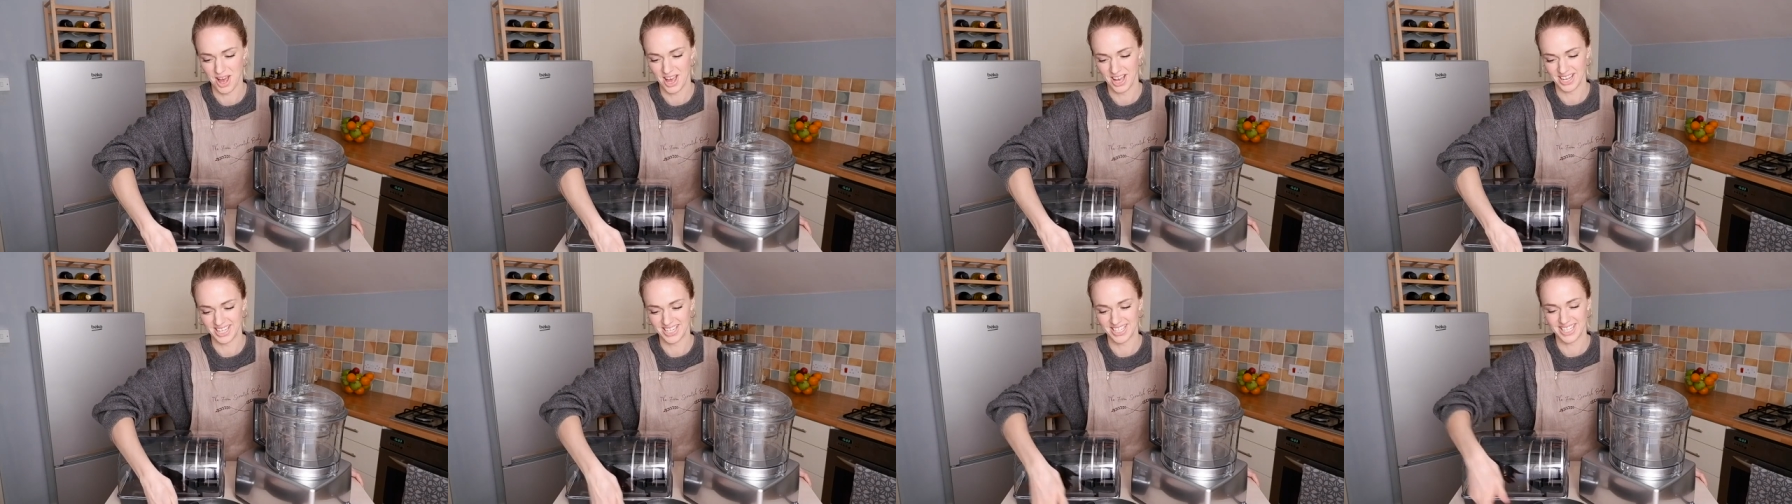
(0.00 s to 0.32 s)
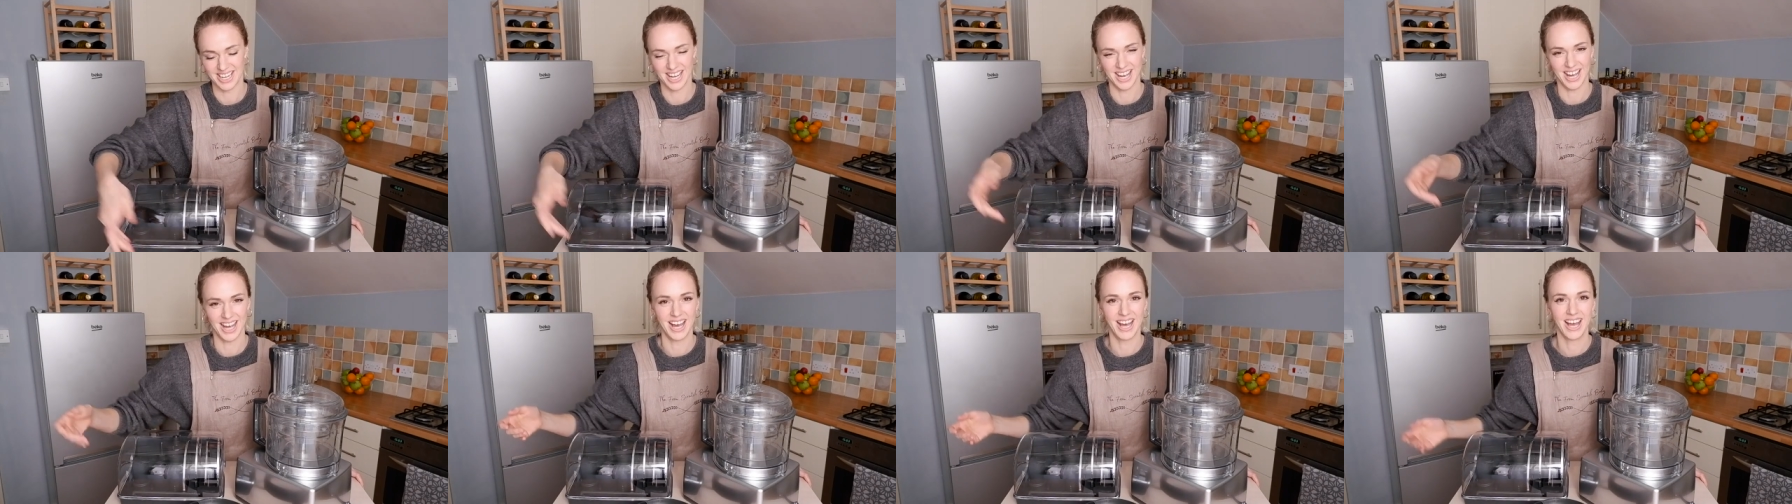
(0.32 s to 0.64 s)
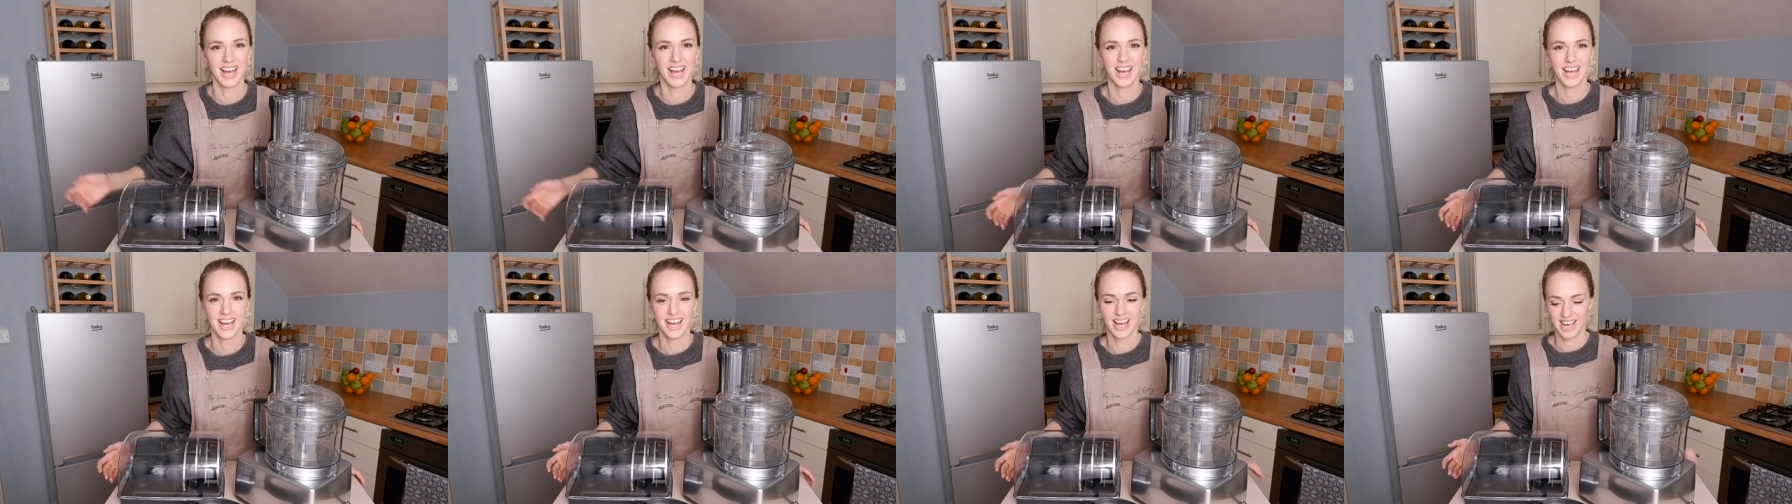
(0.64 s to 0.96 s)
but
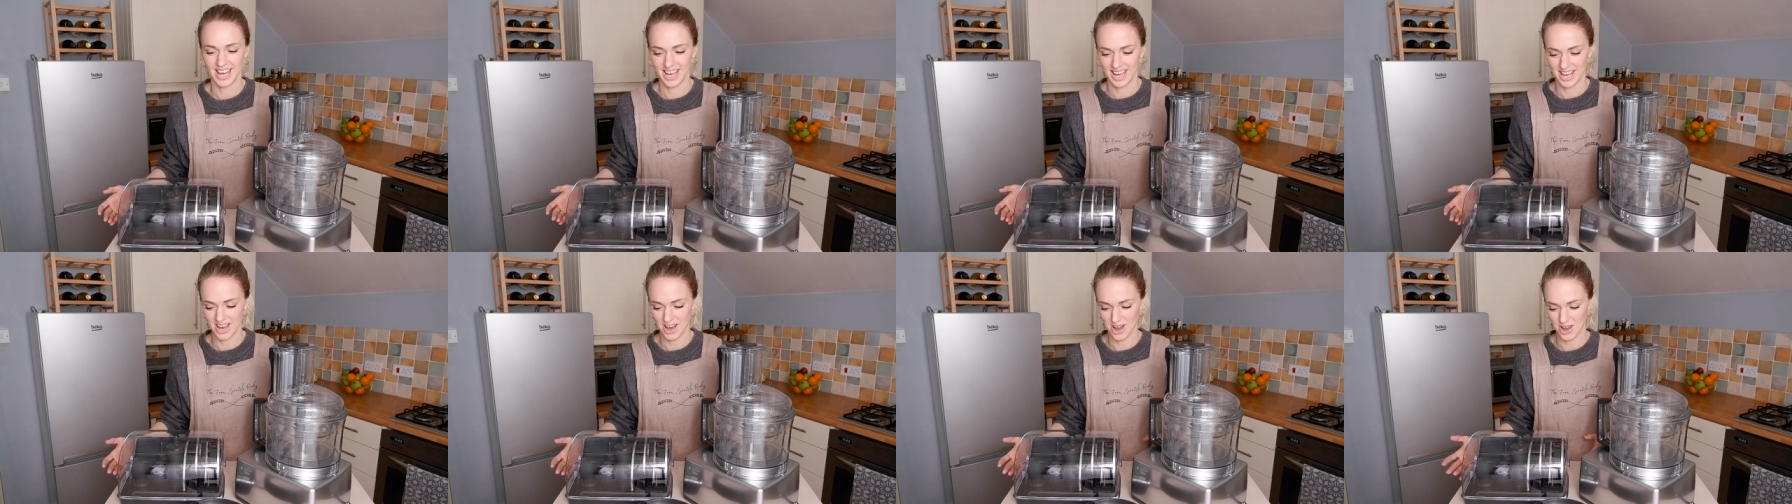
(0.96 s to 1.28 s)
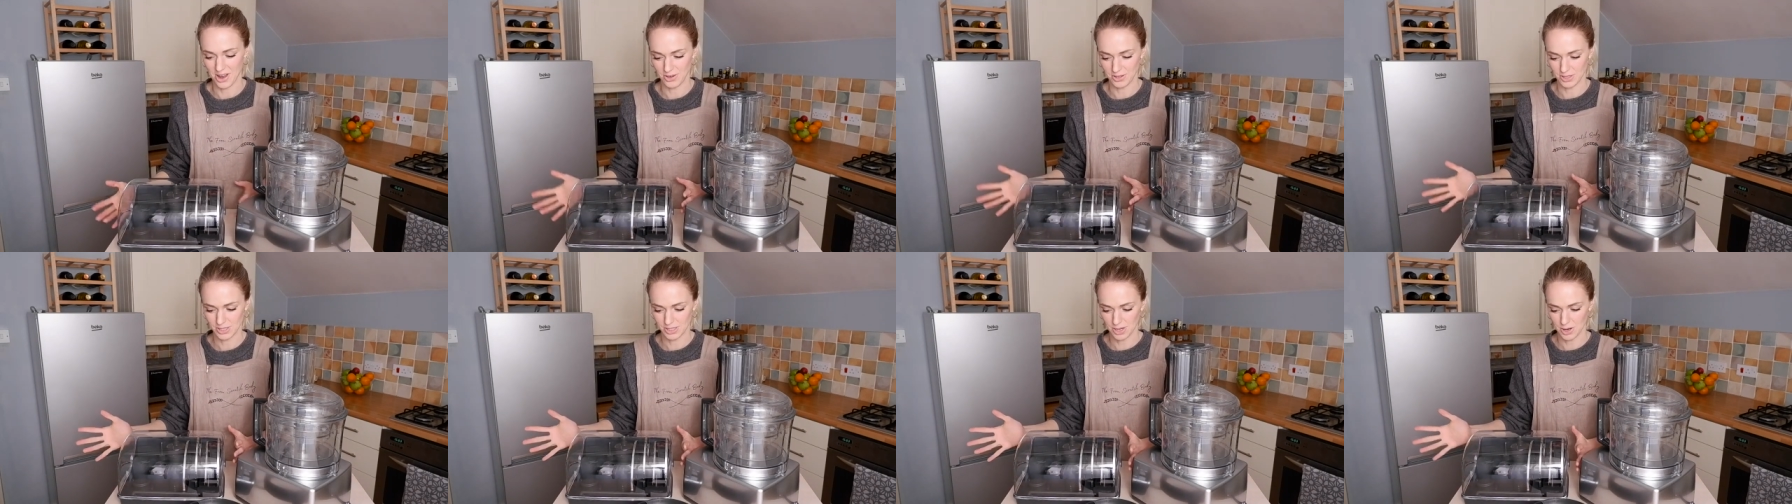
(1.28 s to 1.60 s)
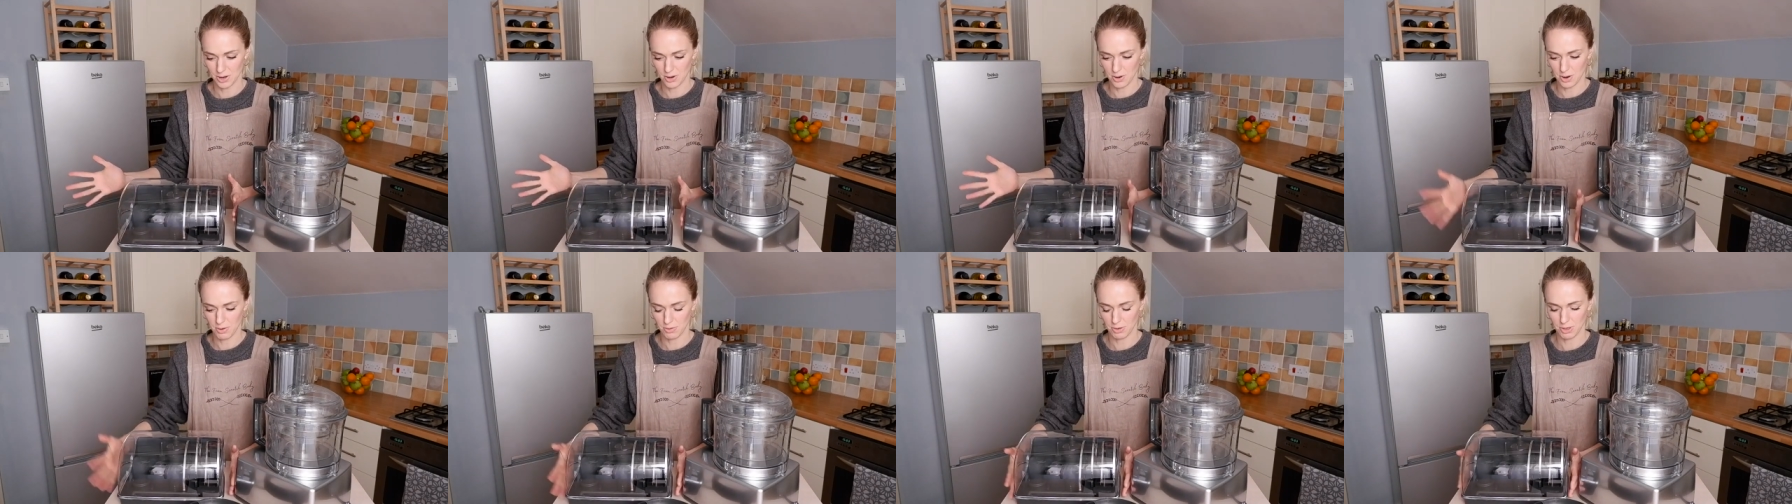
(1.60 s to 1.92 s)
hey-ho. So
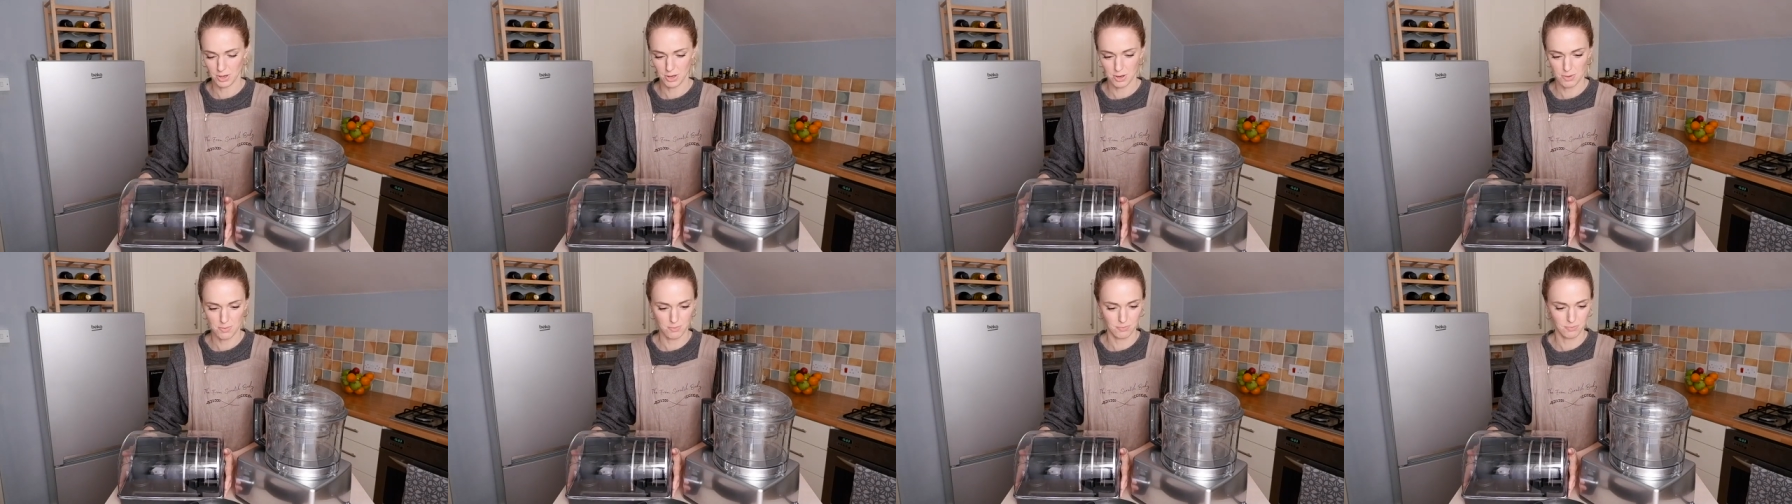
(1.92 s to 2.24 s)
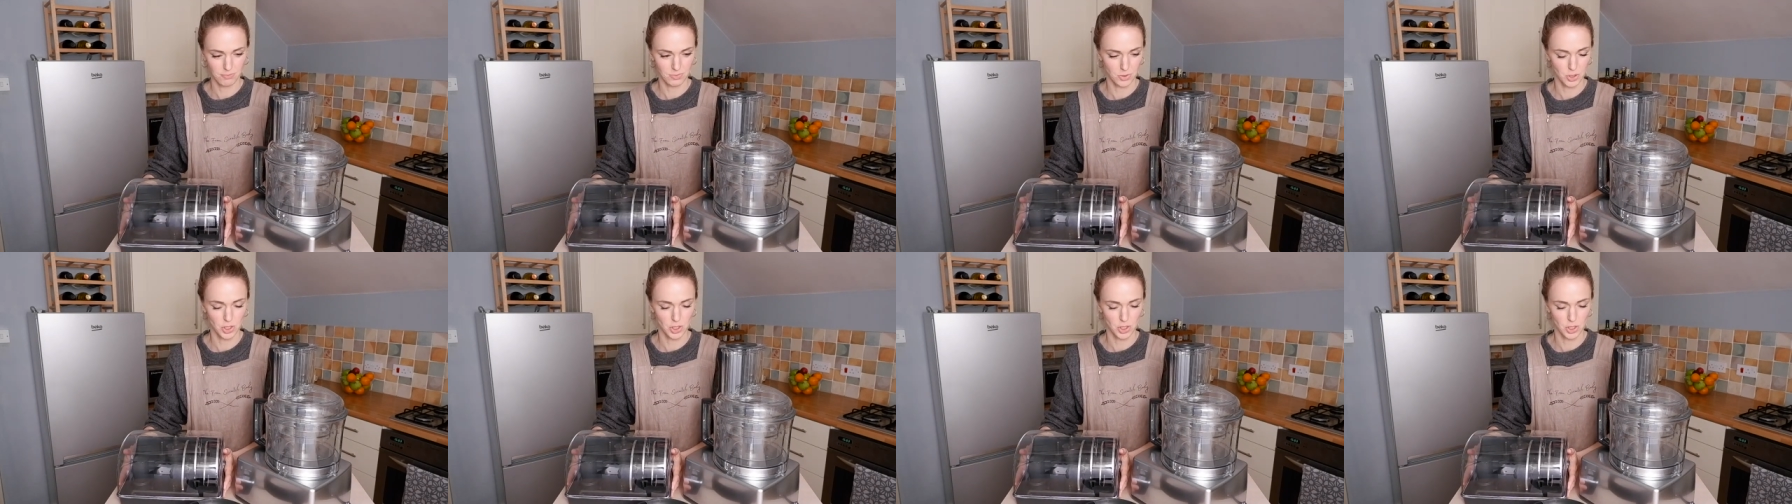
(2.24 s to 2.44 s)
I'm gonna